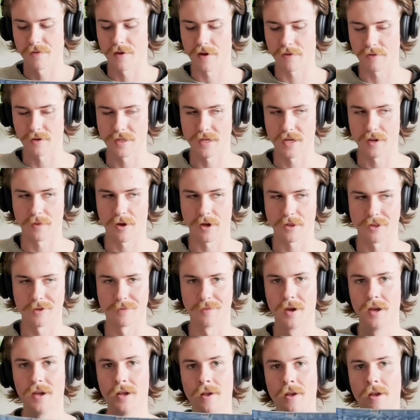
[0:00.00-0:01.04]
everything about
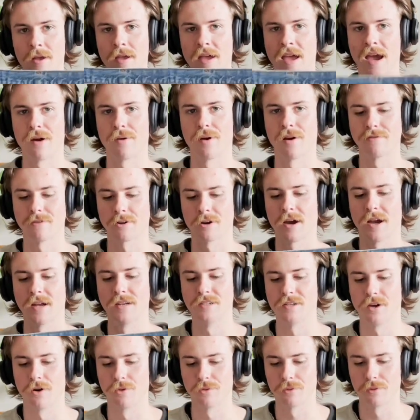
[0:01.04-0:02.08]
them. However, I
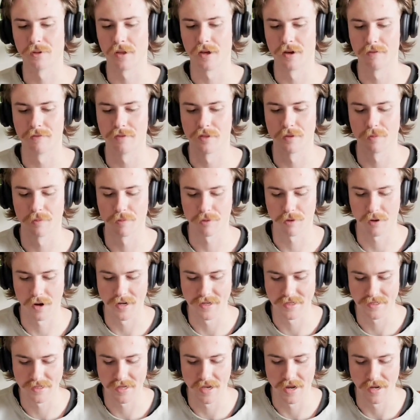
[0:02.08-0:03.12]
don't love the
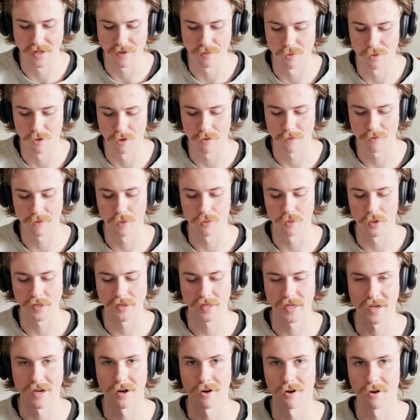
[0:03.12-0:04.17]
price anymore for what
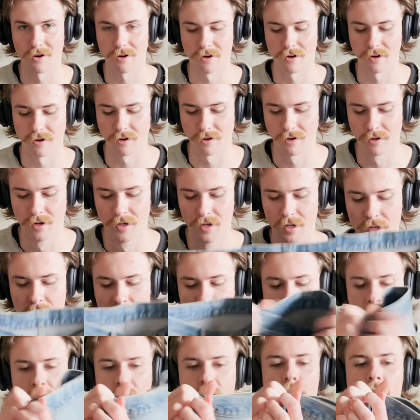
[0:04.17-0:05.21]
they are.
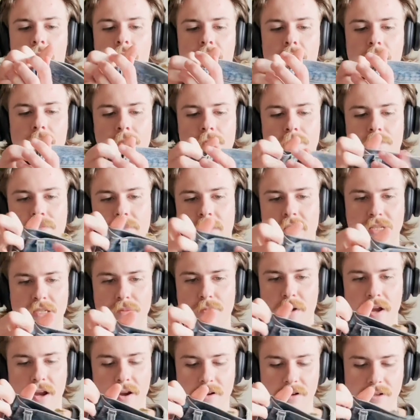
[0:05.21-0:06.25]
This
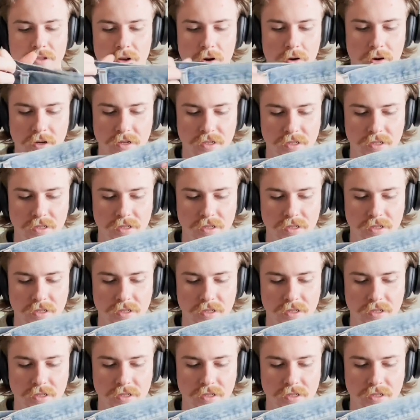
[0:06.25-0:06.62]
pair is already